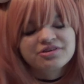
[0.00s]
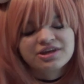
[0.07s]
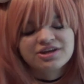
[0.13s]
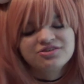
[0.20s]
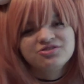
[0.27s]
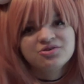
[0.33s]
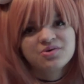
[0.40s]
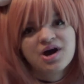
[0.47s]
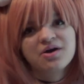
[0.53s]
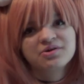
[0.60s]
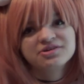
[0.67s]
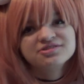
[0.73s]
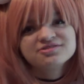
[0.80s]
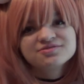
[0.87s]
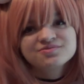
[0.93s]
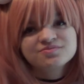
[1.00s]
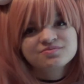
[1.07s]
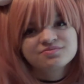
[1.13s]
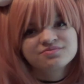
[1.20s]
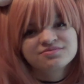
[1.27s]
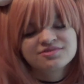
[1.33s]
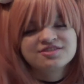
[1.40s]
like 2 hours,
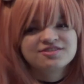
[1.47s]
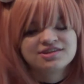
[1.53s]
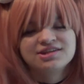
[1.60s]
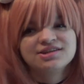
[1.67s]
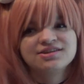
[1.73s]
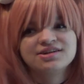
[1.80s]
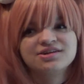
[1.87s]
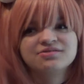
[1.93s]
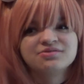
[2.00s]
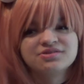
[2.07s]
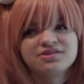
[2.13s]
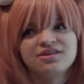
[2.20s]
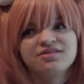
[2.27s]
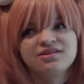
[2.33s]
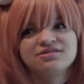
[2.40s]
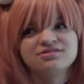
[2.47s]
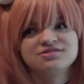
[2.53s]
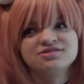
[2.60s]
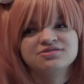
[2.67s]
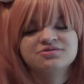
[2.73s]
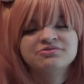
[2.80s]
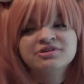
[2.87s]
sitting there with nothing to
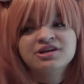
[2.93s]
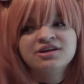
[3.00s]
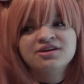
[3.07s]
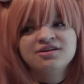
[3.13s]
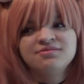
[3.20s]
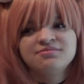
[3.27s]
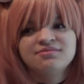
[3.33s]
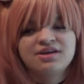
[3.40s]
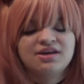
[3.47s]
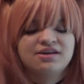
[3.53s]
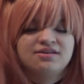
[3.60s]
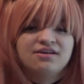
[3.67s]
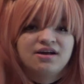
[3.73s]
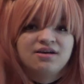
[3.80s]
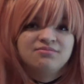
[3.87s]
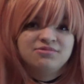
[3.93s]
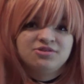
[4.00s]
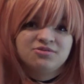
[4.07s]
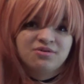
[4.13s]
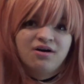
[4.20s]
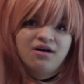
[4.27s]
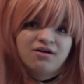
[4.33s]
do, and I'm
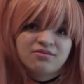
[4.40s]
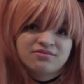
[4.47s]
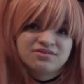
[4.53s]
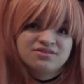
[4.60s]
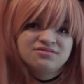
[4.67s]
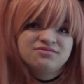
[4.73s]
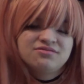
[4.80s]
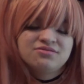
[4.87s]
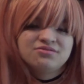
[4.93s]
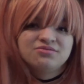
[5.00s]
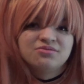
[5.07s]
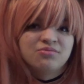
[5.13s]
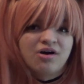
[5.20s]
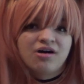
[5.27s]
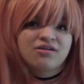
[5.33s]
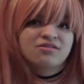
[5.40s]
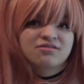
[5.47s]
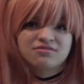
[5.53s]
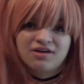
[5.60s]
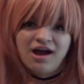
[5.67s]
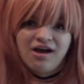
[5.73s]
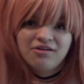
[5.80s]
too awkward to walk
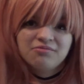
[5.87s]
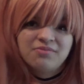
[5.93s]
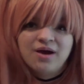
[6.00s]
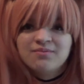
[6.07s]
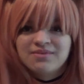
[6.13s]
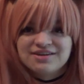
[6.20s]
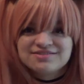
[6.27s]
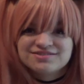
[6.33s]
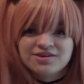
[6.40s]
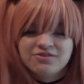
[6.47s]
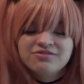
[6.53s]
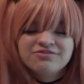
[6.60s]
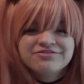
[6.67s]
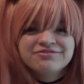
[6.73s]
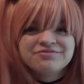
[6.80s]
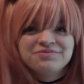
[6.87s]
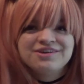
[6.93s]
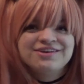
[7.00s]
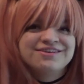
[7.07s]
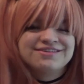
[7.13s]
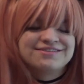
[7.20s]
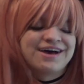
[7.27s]
around by myself,
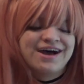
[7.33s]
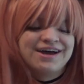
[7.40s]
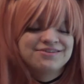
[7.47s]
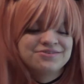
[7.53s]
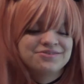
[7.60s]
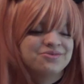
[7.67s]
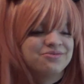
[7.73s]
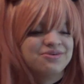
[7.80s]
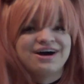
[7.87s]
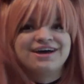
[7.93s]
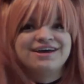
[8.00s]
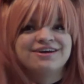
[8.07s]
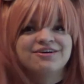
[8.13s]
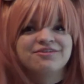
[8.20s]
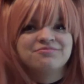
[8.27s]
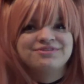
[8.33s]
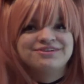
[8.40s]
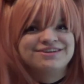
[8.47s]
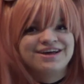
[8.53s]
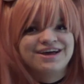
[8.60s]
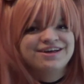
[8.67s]
because I don't know why, but